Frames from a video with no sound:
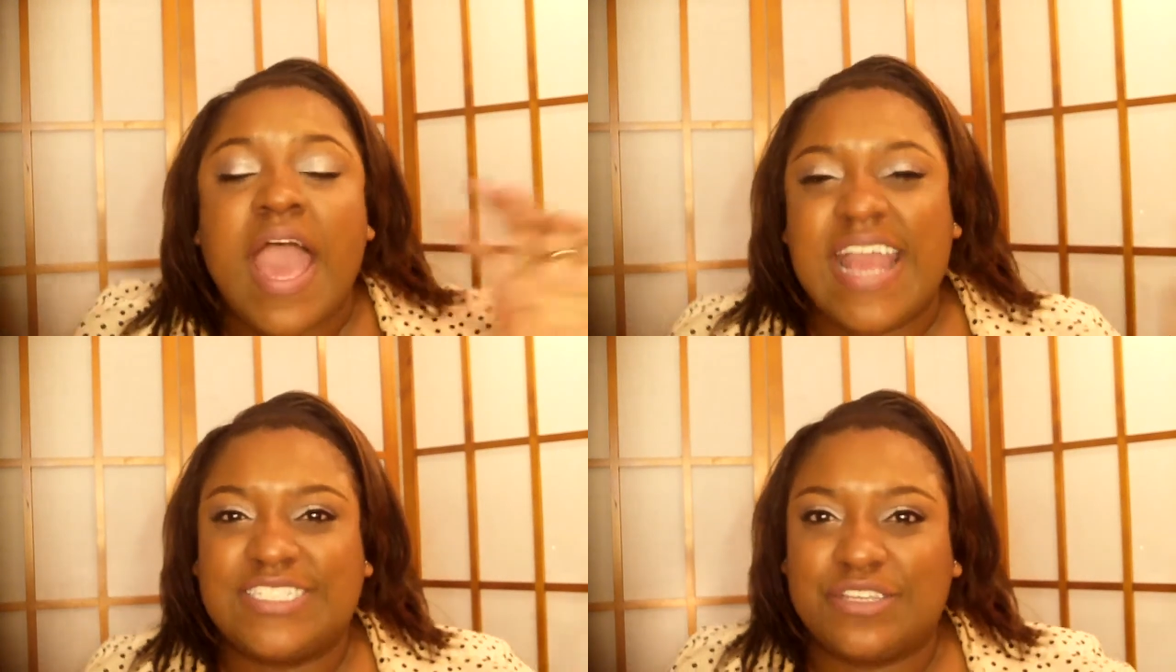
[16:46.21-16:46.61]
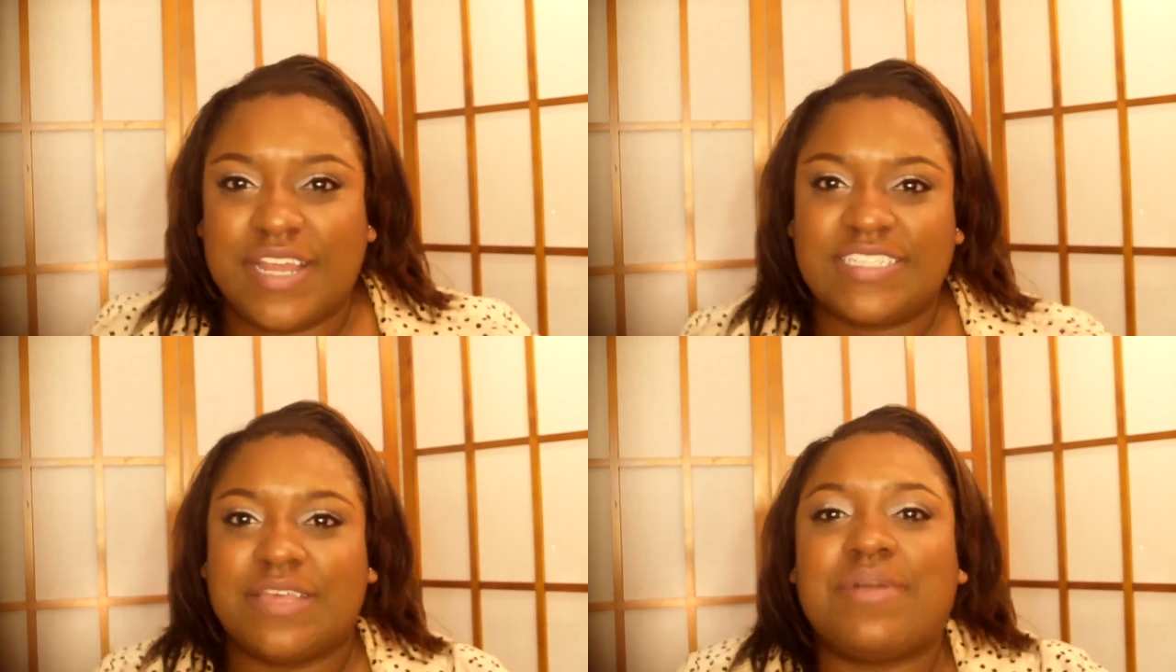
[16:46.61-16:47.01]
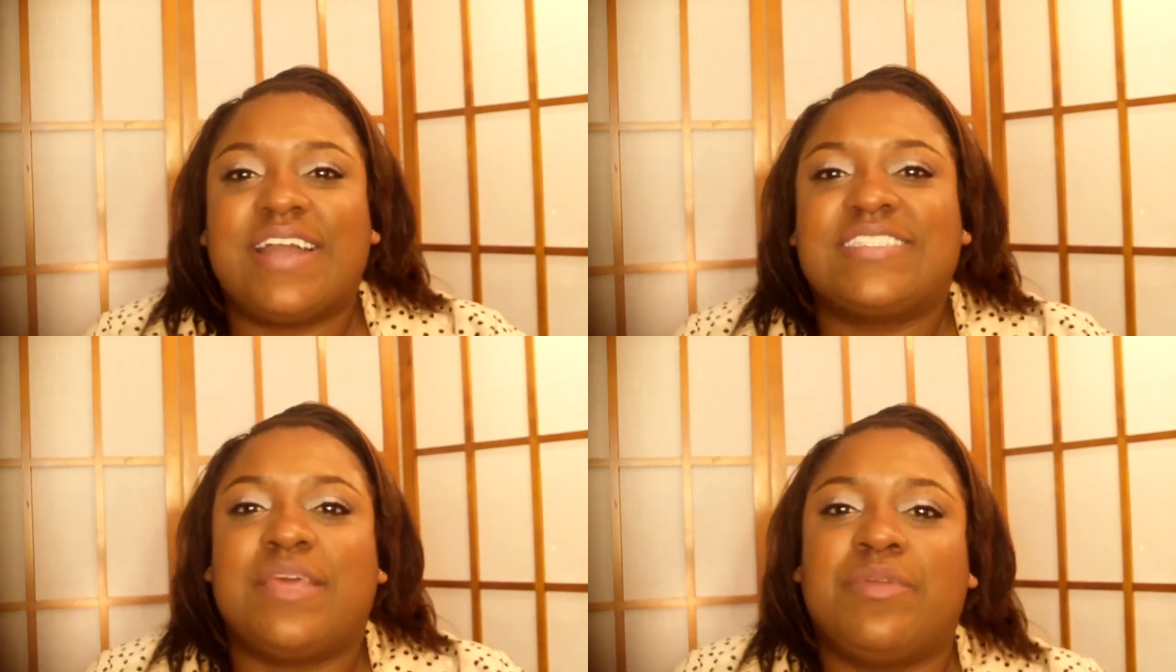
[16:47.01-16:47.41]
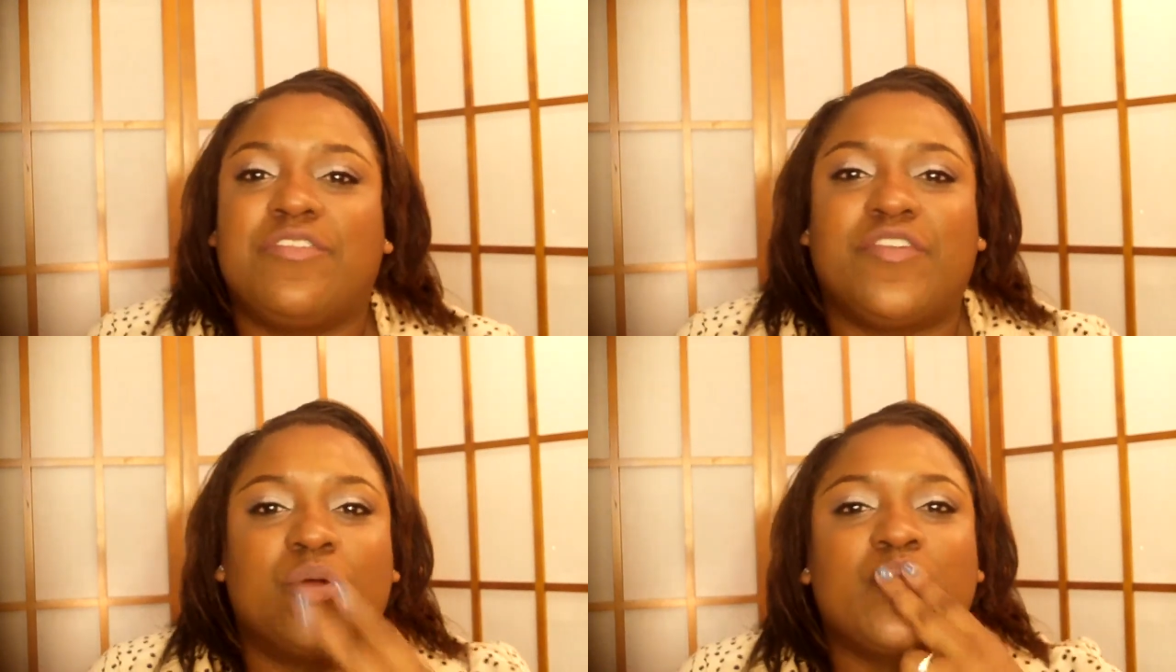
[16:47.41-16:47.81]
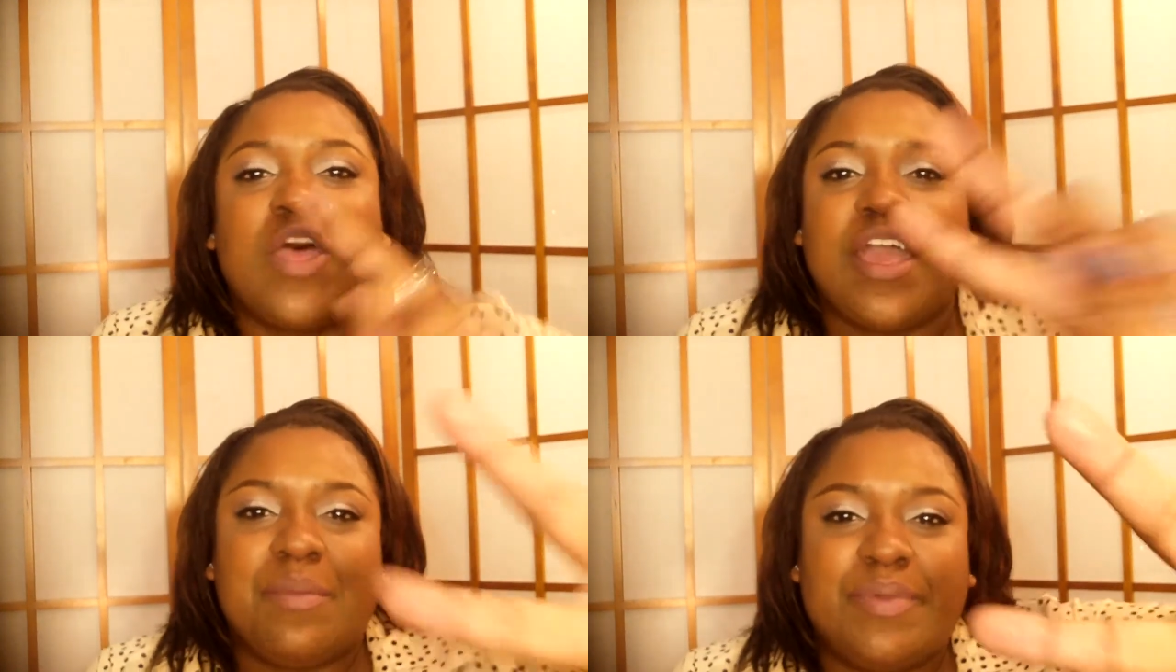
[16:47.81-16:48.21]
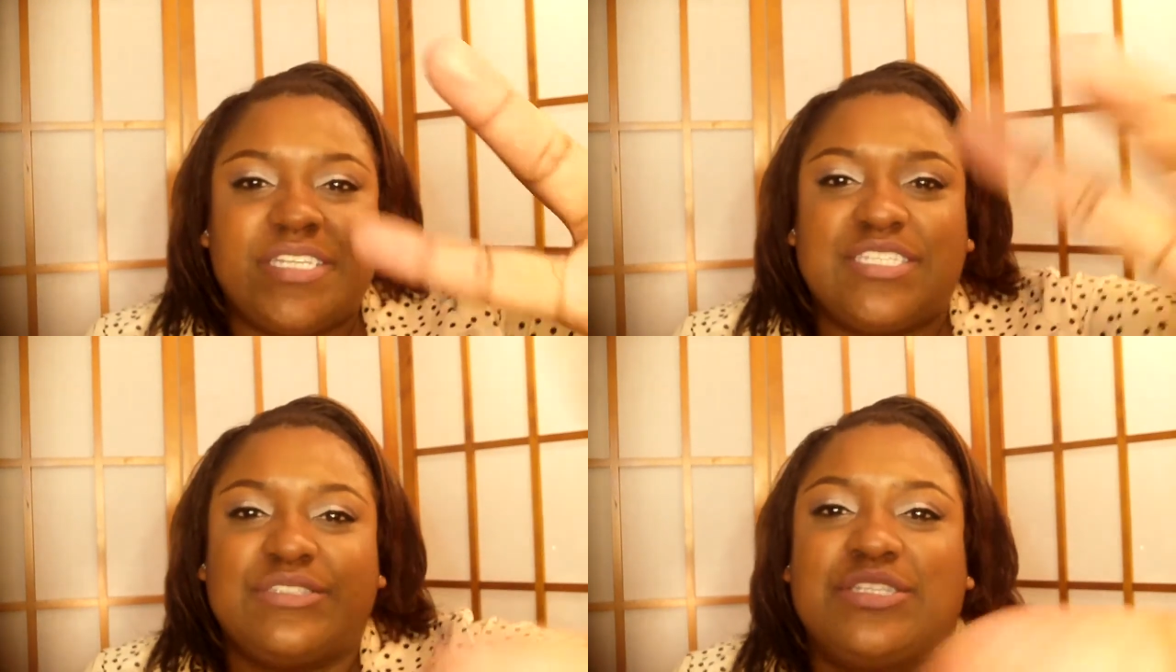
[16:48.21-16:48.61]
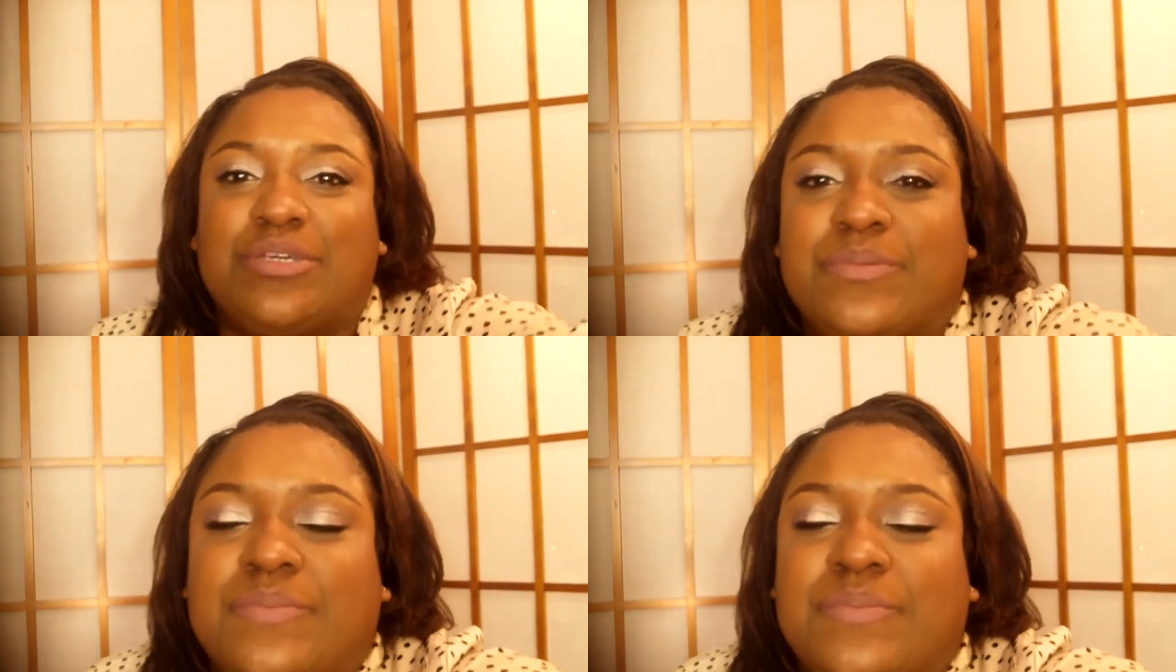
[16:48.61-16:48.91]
Until next time, guys, stay beautiful. Peace, YouTube.